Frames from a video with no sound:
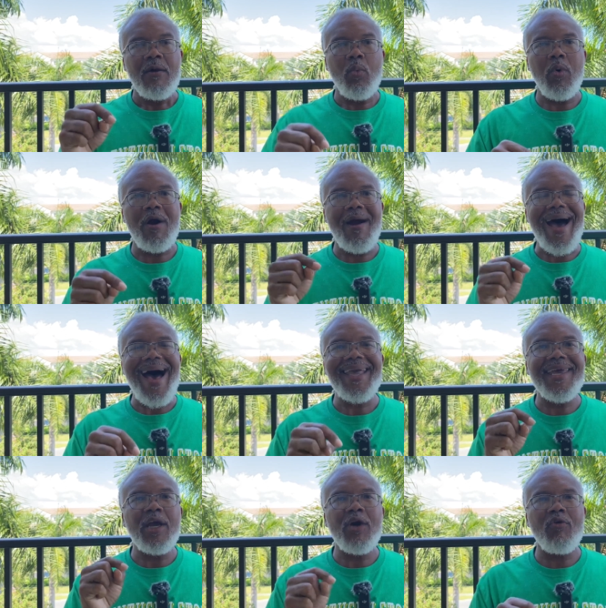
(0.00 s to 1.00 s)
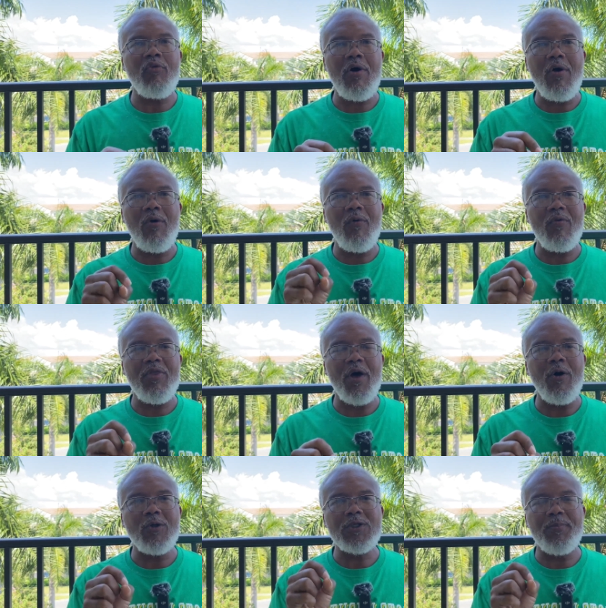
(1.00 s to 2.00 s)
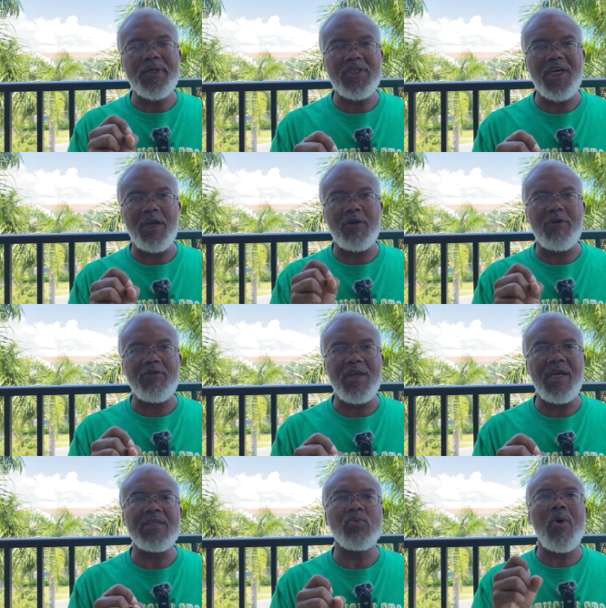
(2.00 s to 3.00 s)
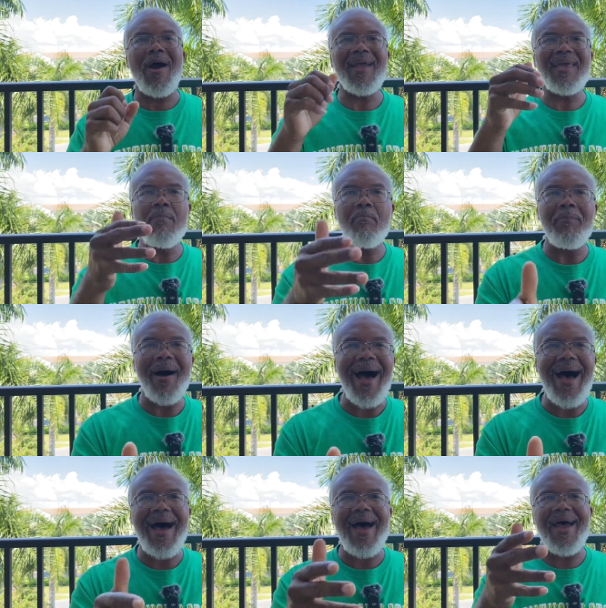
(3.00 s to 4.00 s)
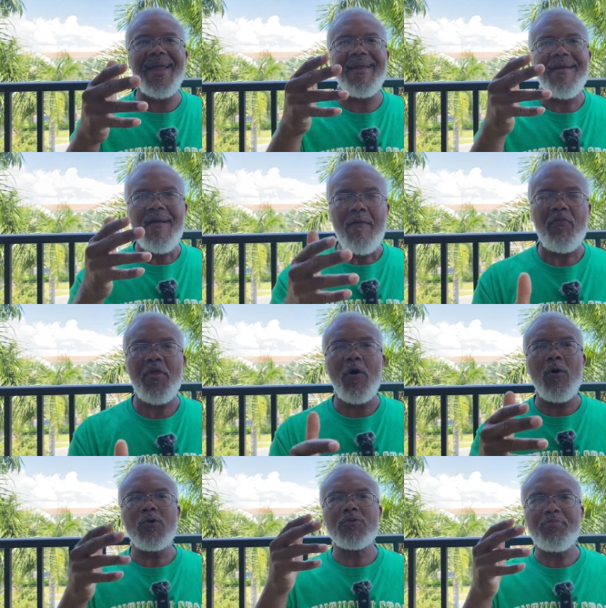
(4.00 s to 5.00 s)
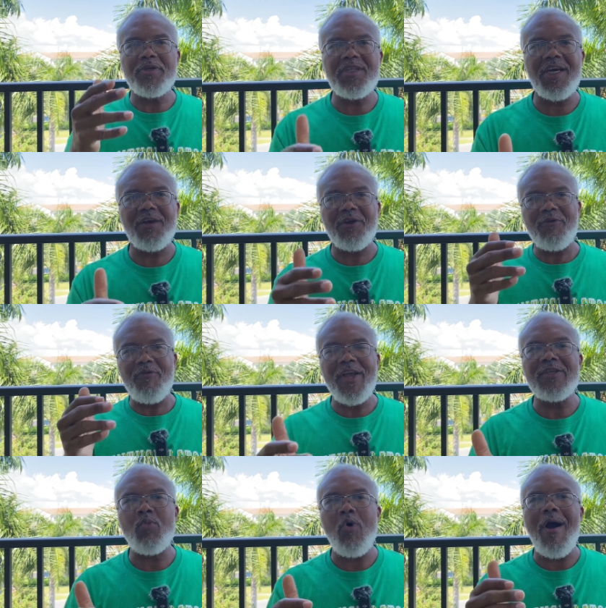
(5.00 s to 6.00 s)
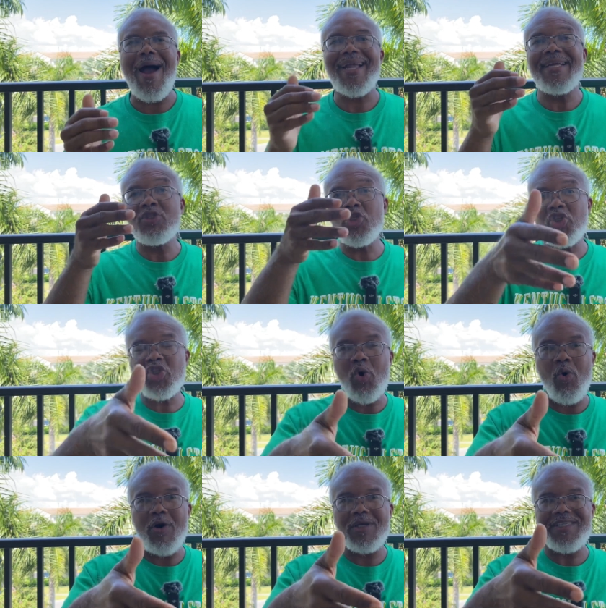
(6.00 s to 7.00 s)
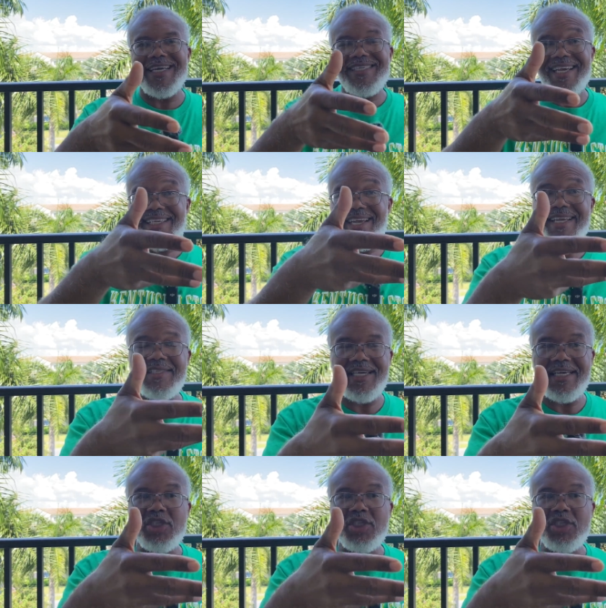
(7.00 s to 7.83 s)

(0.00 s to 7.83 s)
where I can grow those particular things, where I can buy those particular things, where I can source. It's a, it's a